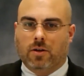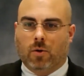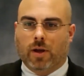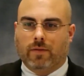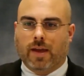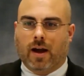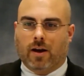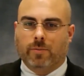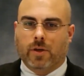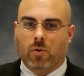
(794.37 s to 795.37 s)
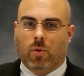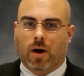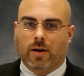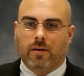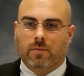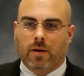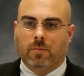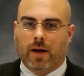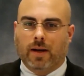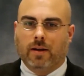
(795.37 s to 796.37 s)
don't have the outcome that you want
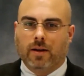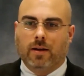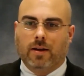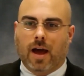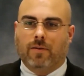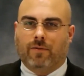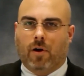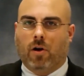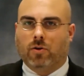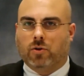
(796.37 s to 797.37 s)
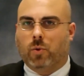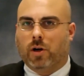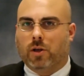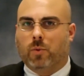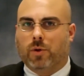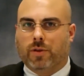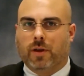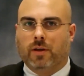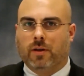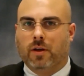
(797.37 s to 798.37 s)
and might not fall squarely
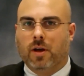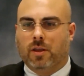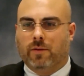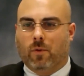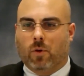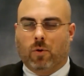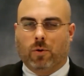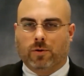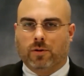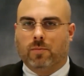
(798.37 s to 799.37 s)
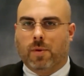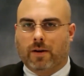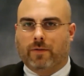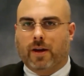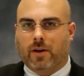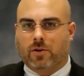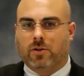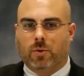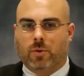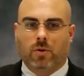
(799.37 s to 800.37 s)
within the four corners of the
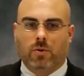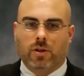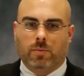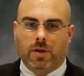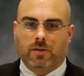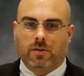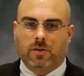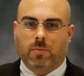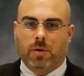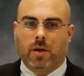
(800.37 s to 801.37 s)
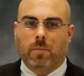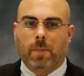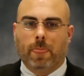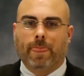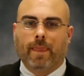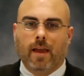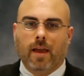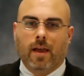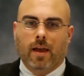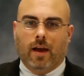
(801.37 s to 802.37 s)
modifications you include in the PCCP.
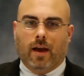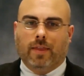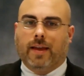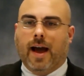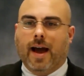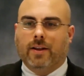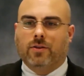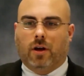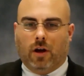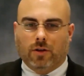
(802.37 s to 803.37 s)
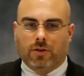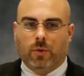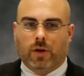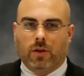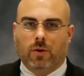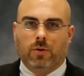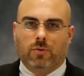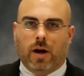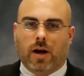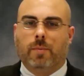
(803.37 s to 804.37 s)
The guidance also
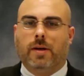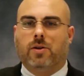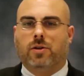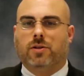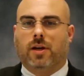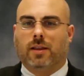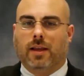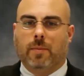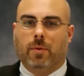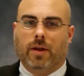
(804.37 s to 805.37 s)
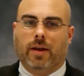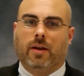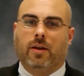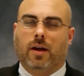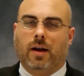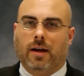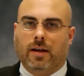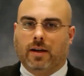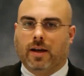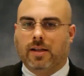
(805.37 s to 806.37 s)
includes recommendations on labeling,
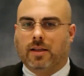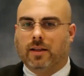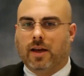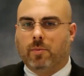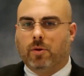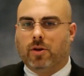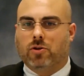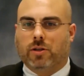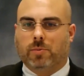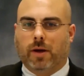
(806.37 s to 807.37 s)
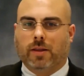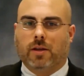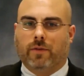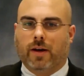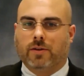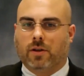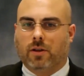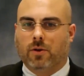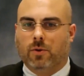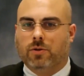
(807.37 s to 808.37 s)
indicating that labeling should explain the device
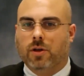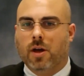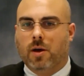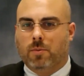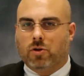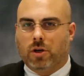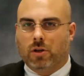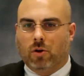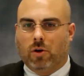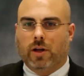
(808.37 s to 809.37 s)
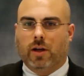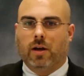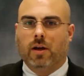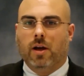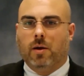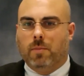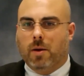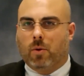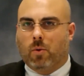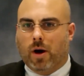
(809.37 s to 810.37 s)
includes machine learning,
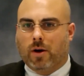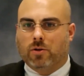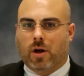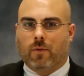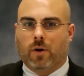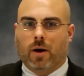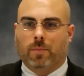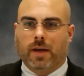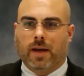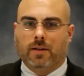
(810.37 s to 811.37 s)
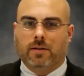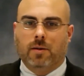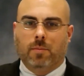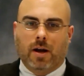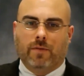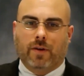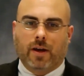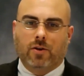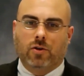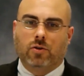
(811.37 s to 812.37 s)
may require software updates, and that
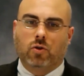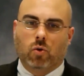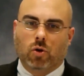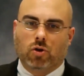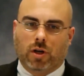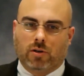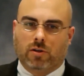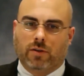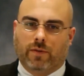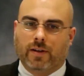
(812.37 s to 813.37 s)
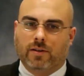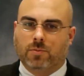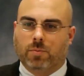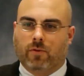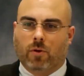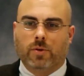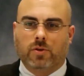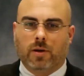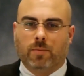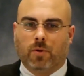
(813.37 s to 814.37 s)
modifications could change the device's
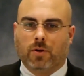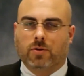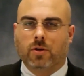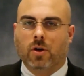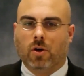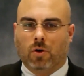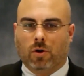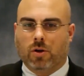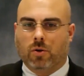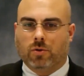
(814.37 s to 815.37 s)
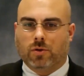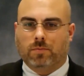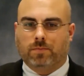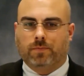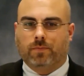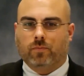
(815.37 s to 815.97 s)
performance or inputs or use.